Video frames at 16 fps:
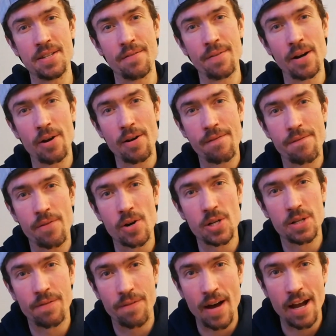That is the very
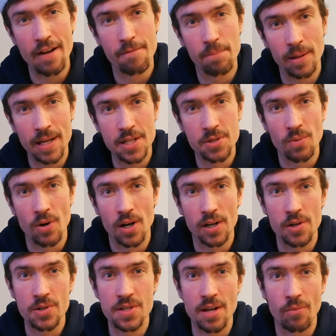first 5
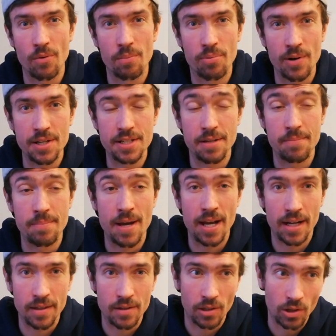Planeswalkers that were printed
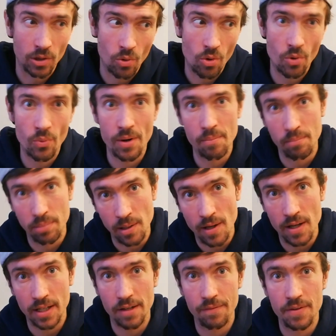back in the Lorwyn
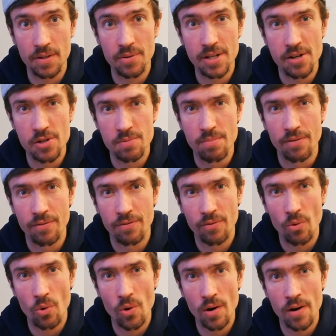block a few years
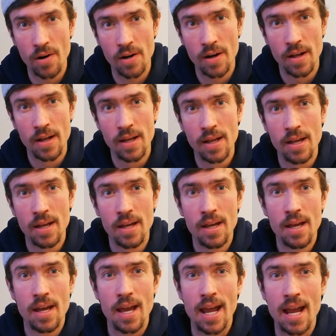before,
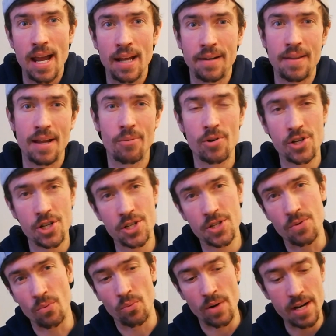and they were
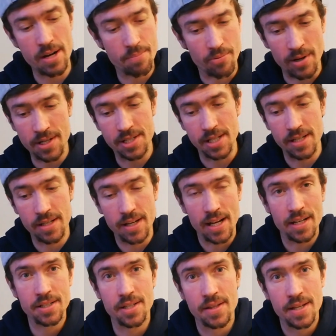just
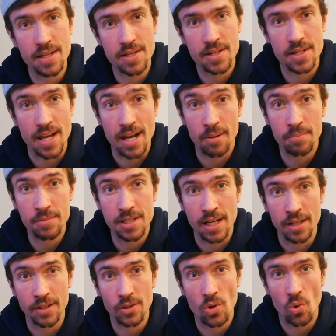reprinted into this
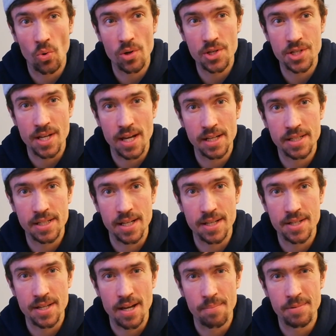M10 core
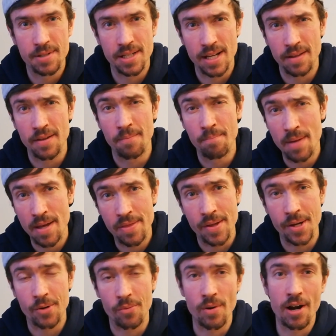set, except in the
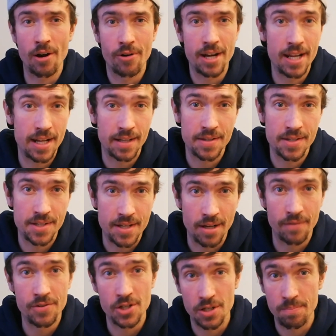Mythic rarity
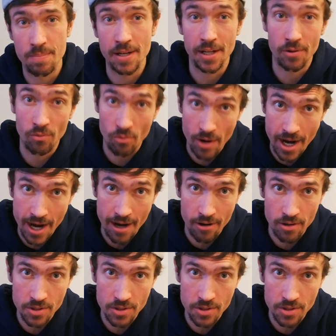instead of just being